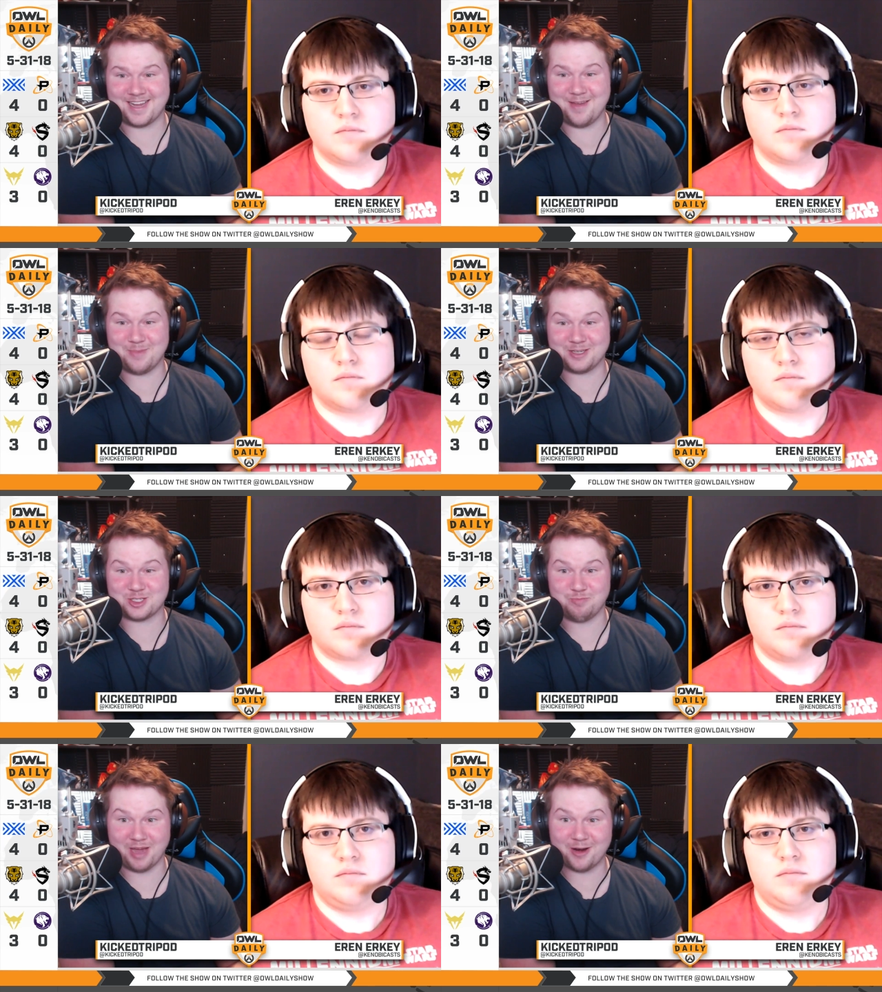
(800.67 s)
Speaker 1: say
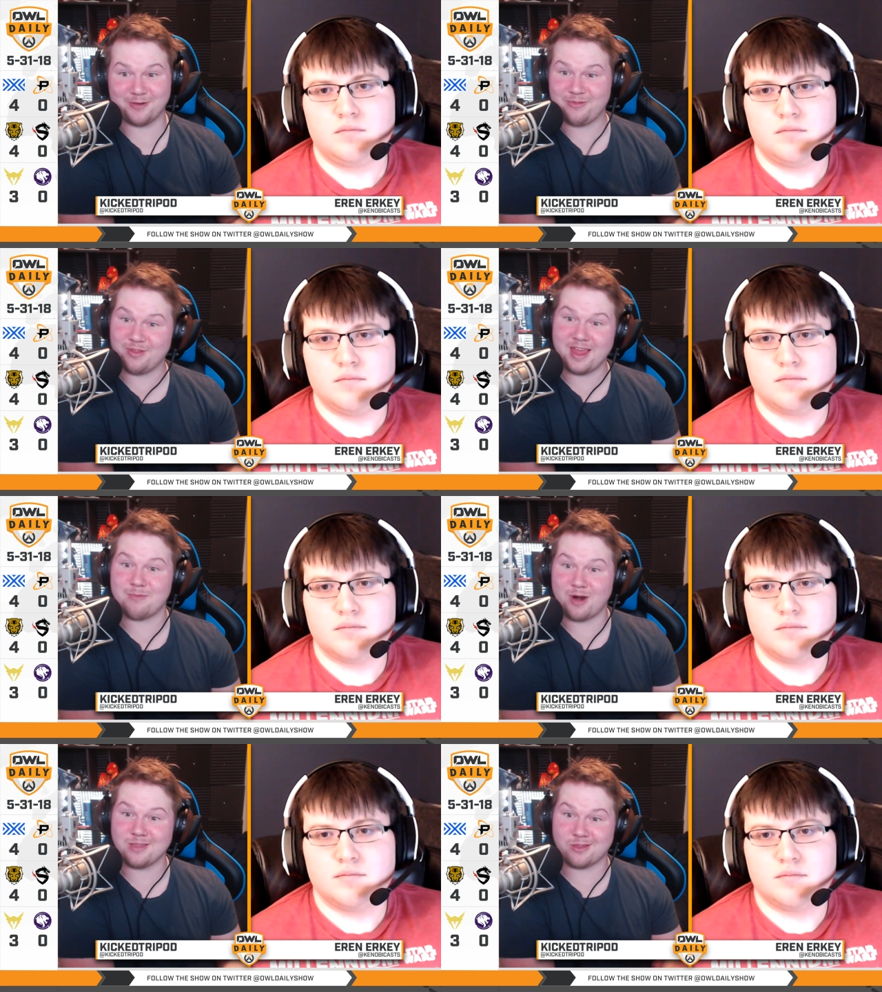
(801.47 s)
much better for
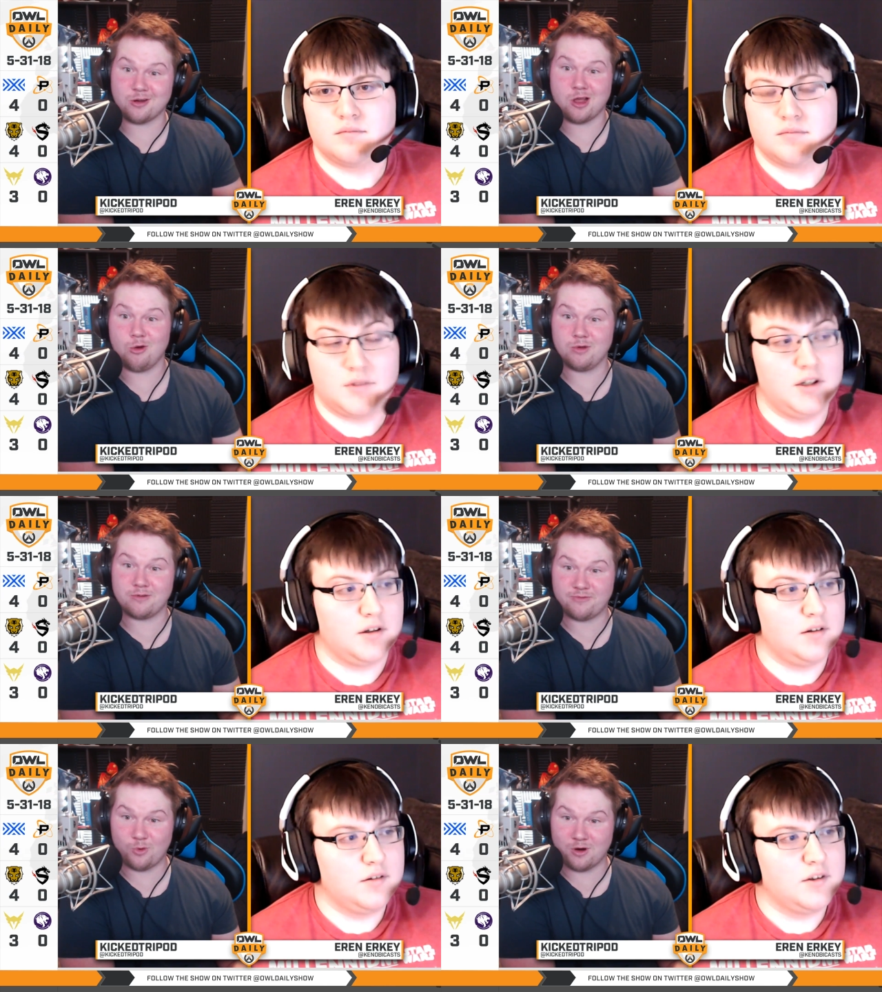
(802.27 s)
them, right? They're zero oh
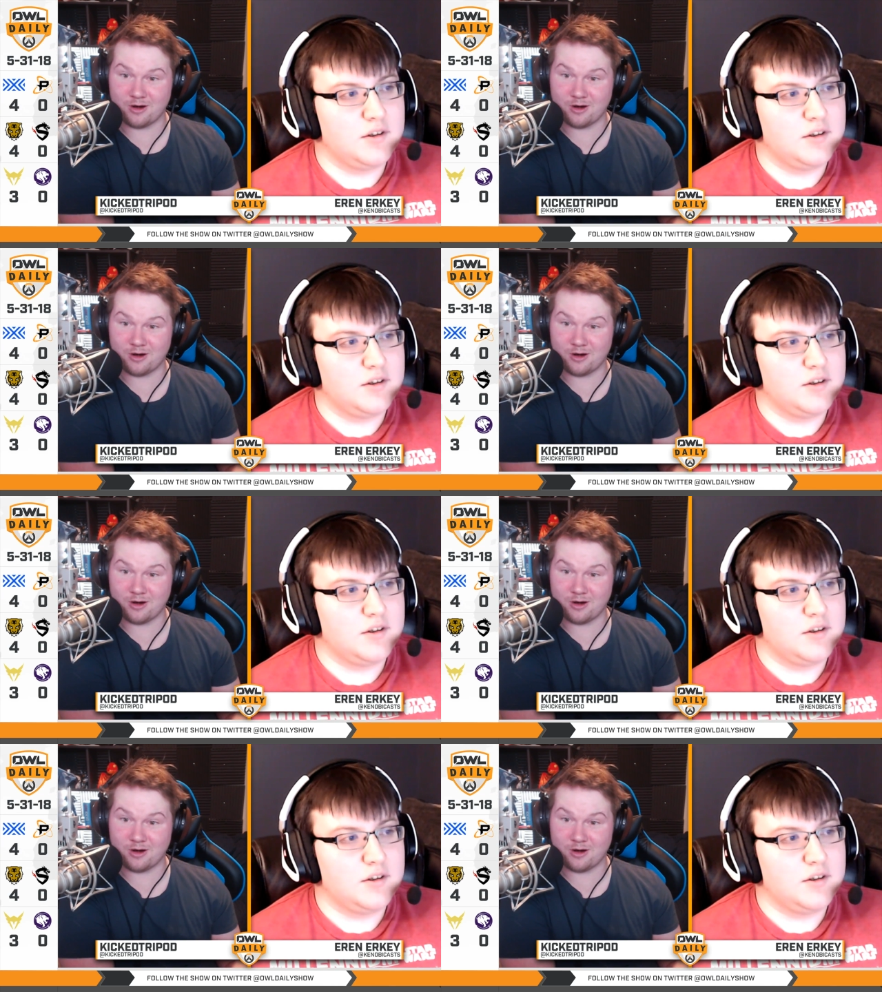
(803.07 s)
and yeah.